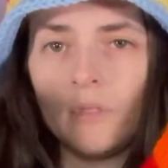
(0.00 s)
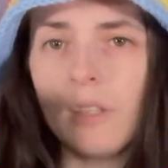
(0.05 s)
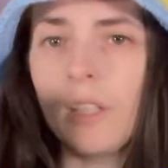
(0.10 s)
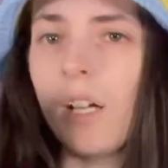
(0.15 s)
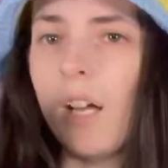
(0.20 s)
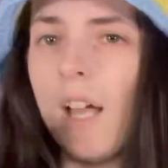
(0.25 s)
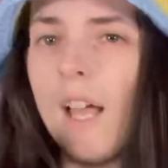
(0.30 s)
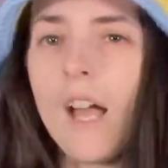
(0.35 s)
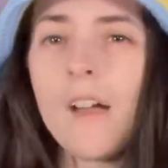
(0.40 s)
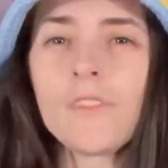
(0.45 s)

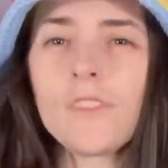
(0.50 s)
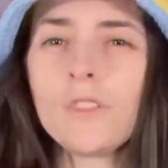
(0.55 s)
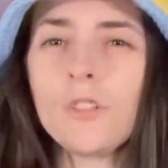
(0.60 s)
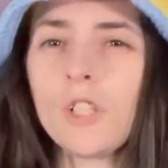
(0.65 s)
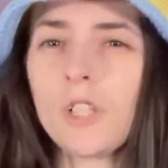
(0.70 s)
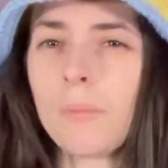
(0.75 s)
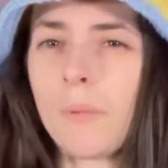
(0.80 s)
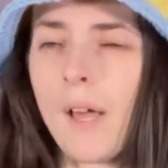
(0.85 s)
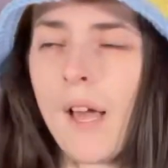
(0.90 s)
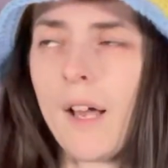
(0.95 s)
I have to
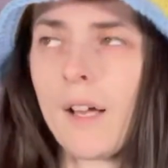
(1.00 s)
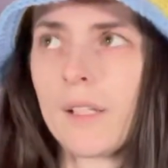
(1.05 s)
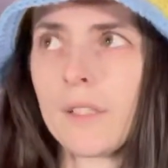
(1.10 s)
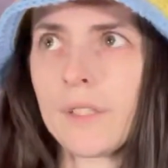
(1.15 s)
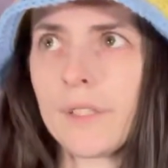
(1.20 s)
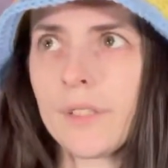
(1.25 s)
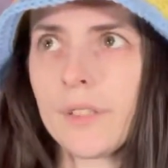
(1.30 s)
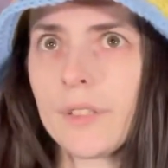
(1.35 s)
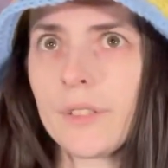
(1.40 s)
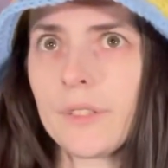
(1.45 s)
look back.
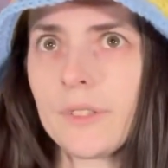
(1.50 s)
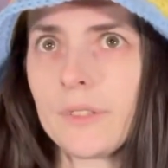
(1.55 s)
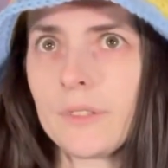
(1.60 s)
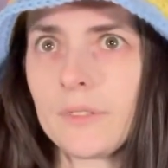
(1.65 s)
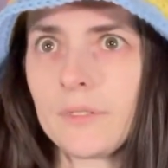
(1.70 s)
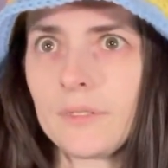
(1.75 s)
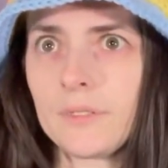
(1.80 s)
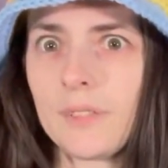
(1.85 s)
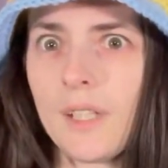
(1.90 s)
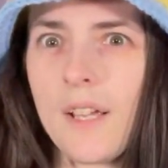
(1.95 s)

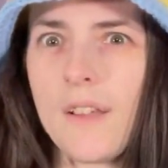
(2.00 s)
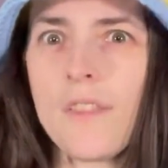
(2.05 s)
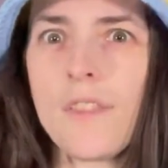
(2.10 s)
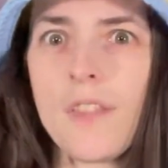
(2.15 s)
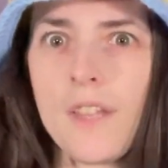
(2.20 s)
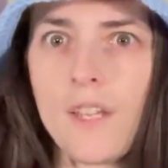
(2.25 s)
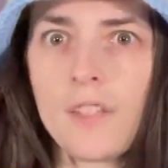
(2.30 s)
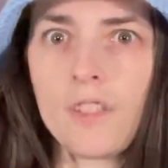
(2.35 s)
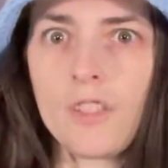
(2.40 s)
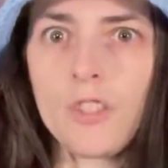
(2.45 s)
I
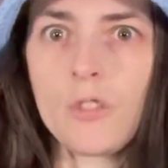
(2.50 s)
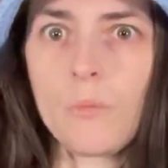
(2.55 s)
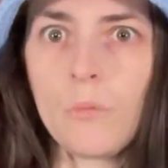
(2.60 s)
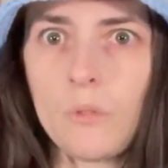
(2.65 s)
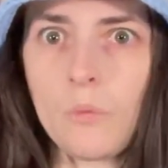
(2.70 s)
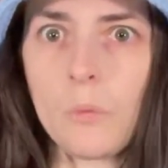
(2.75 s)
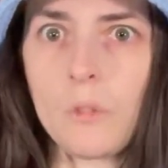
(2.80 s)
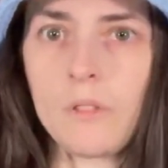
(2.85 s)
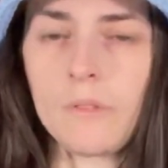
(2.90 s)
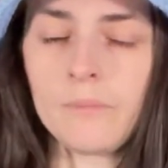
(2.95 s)
think this
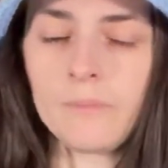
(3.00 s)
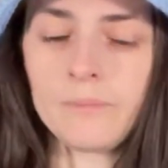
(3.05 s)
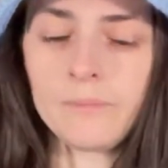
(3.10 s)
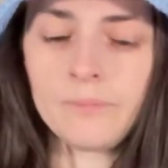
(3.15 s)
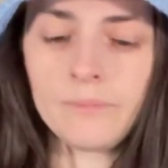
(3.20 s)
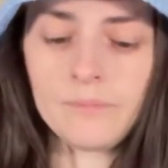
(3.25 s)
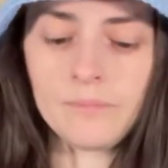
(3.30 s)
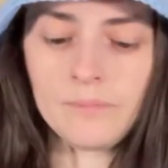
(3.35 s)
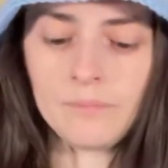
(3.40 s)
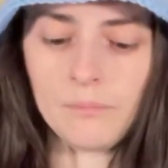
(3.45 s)
one won.
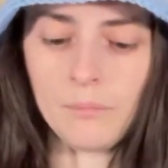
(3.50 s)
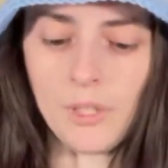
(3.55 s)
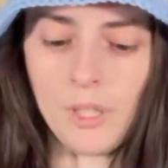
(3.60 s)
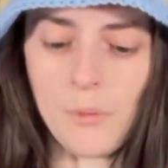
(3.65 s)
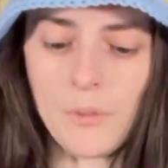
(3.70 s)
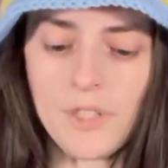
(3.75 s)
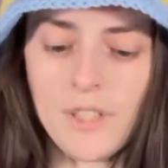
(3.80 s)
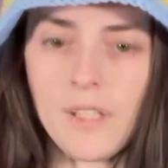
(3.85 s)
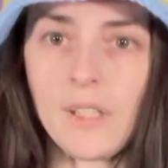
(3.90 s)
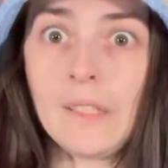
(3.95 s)
But it
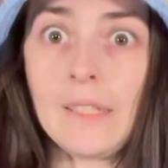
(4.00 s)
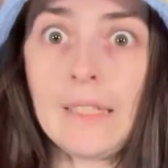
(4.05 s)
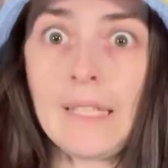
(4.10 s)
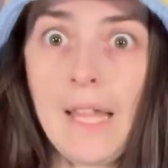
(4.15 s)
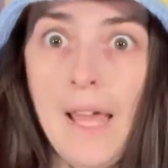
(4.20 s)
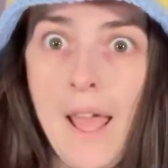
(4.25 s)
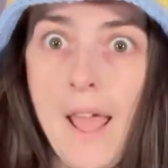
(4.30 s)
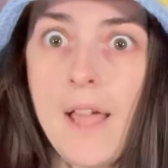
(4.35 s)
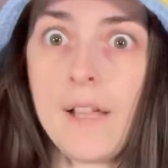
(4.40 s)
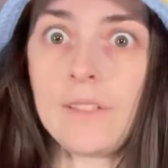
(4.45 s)
was like a
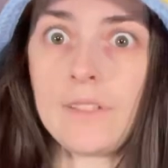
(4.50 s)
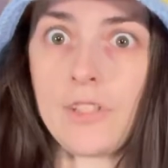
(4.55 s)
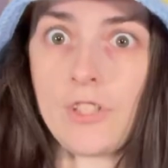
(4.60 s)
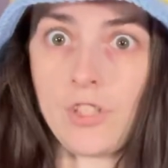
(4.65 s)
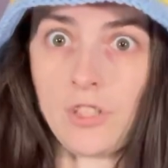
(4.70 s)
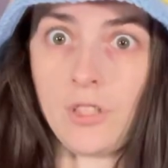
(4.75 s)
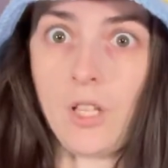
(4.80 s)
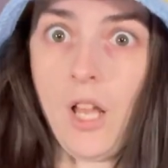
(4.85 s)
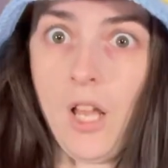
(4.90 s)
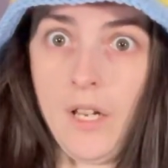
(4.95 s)

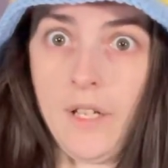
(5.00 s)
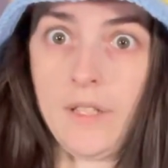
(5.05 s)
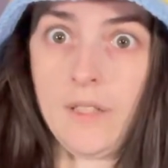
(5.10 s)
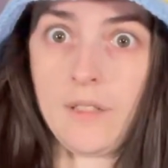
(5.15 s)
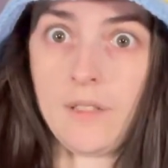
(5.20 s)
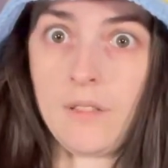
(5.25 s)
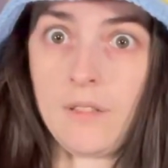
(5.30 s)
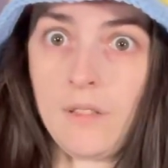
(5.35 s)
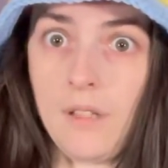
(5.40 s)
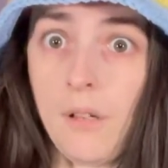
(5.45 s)

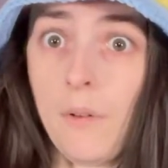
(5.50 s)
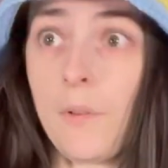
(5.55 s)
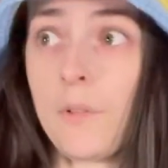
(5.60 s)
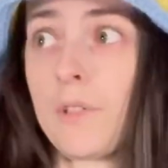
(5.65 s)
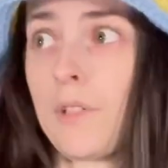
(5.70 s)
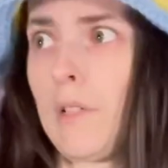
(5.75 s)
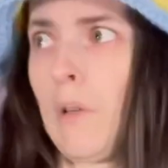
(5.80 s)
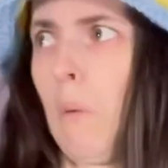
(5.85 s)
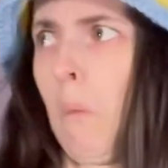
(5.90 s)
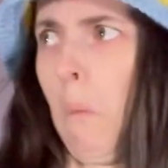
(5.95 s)
landslide. I was
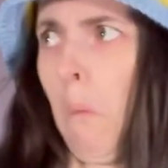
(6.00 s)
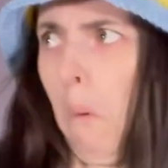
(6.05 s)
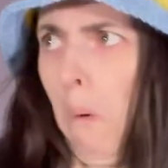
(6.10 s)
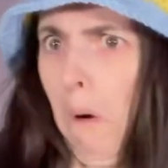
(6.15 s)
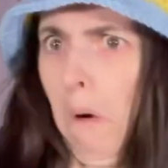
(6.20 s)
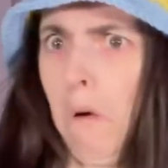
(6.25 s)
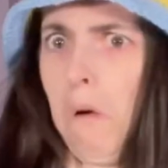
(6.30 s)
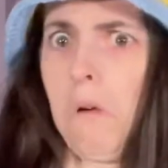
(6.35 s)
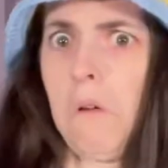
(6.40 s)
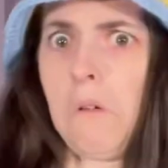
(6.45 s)
like,
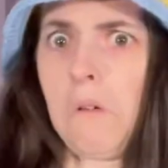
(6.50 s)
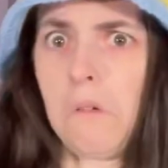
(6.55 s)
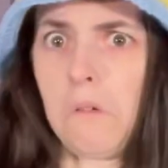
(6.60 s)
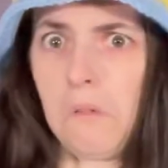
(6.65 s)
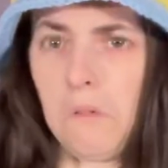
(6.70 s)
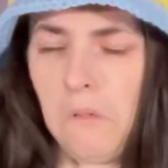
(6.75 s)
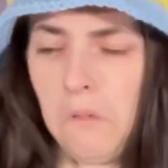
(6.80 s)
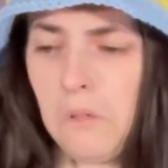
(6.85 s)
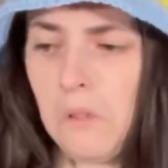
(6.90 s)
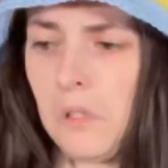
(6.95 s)

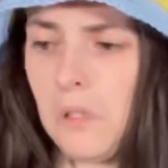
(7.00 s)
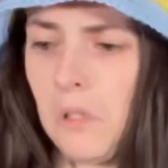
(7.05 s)
whoa.